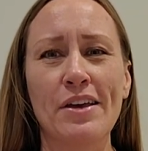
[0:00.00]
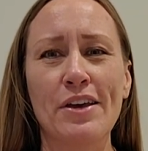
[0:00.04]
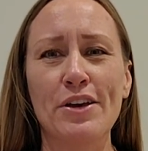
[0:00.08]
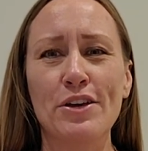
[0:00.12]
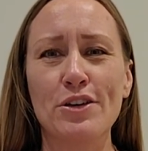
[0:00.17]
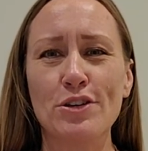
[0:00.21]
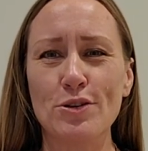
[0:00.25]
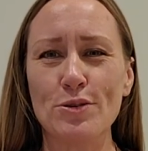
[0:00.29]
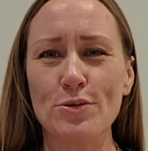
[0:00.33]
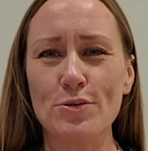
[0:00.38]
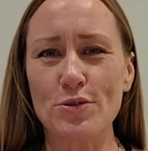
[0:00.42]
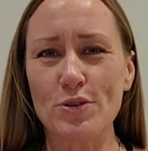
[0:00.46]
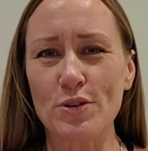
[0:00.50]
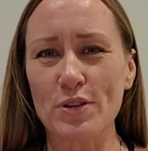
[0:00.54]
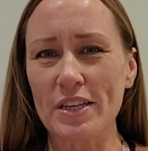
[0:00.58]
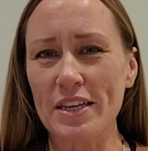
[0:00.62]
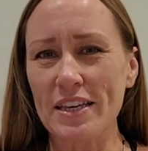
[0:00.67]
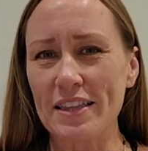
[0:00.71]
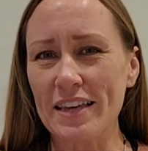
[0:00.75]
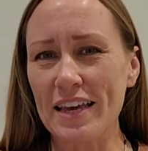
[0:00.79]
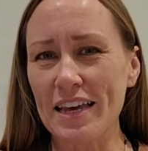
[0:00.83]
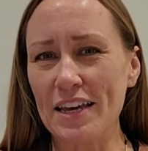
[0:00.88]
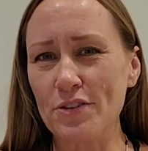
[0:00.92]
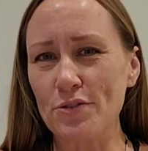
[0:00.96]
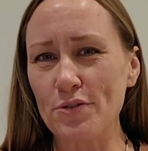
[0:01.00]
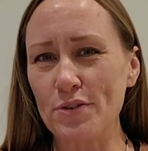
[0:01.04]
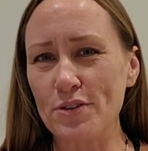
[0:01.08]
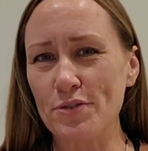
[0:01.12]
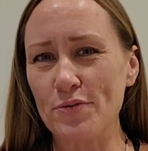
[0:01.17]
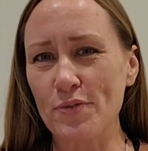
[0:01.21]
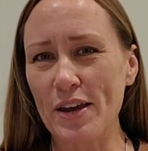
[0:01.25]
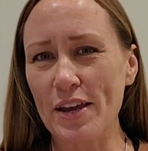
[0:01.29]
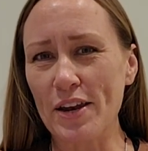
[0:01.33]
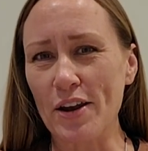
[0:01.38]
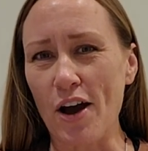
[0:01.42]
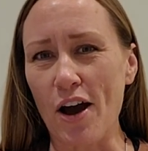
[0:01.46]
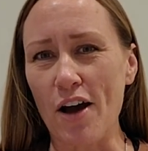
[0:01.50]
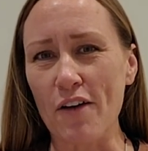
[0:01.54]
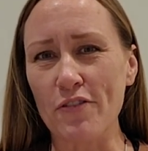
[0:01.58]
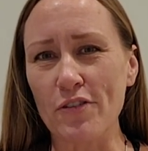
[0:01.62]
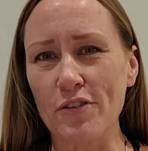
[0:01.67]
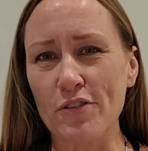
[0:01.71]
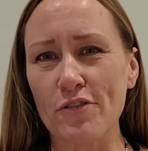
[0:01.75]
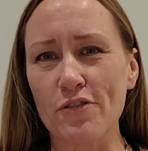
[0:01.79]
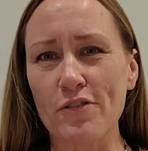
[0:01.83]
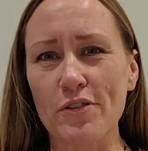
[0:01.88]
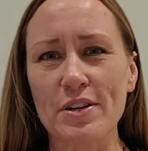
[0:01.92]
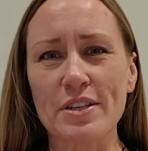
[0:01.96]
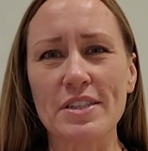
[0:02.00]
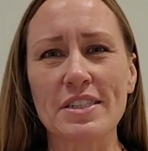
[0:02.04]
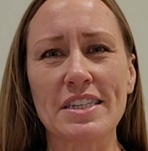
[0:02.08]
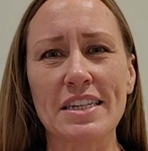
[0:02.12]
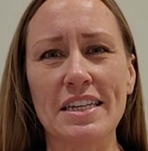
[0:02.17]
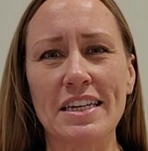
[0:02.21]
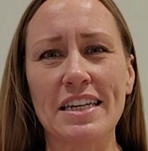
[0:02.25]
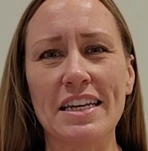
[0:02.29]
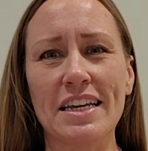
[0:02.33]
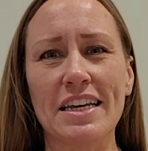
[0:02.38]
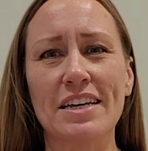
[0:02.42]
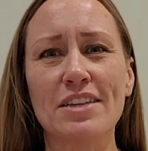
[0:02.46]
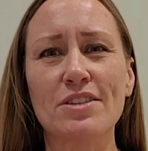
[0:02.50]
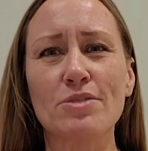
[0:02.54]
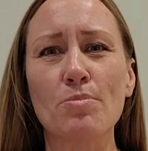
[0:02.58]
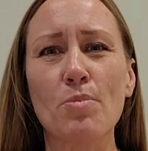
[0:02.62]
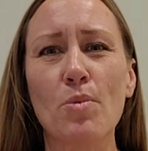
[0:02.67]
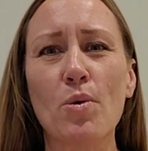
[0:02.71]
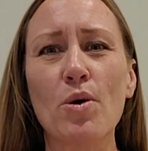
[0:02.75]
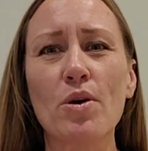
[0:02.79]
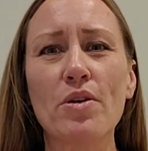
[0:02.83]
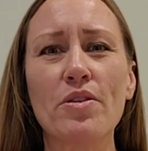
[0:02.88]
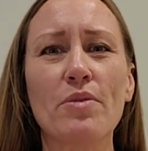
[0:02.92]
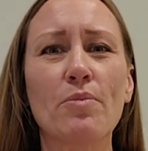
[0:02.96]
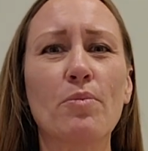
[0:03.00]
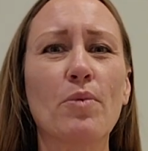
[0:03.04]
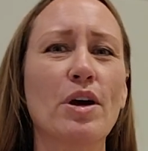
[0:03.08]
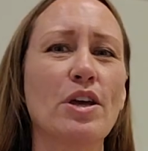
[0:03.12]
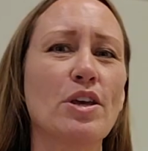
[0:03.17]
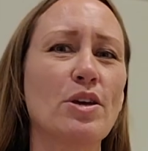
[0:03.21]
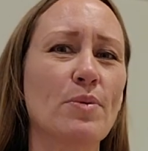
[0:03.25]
Usually, the interest rate offered for a CD is more than what